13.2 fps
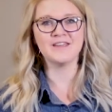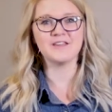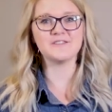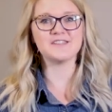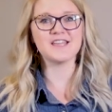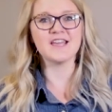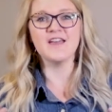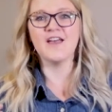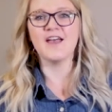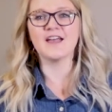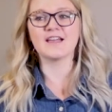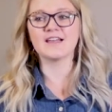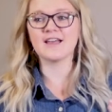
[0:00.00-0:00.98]
You see,
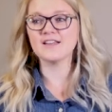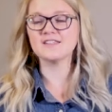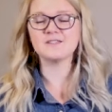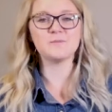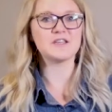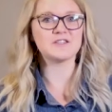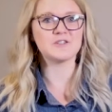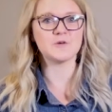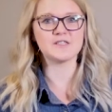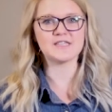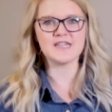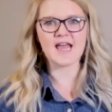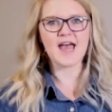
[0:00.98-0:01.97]
God speaks to
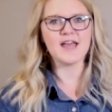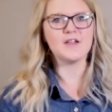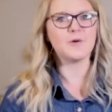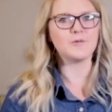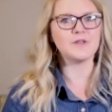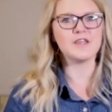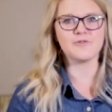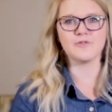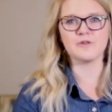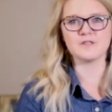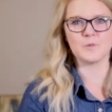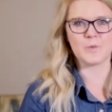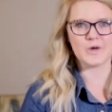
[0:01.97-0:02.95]
us not only through
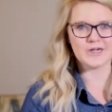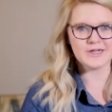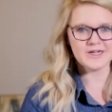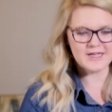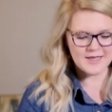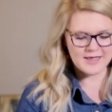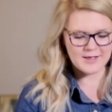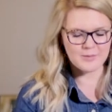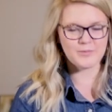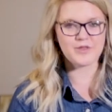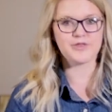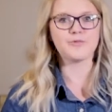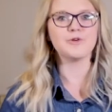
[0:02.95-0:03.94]
His Word,
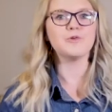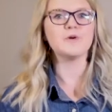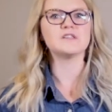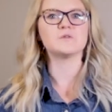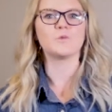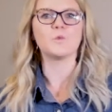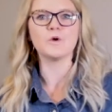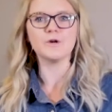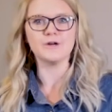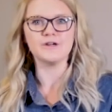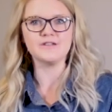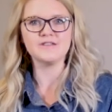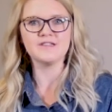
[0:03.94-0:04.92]
but through His
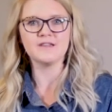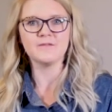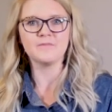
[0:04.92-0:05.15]
world.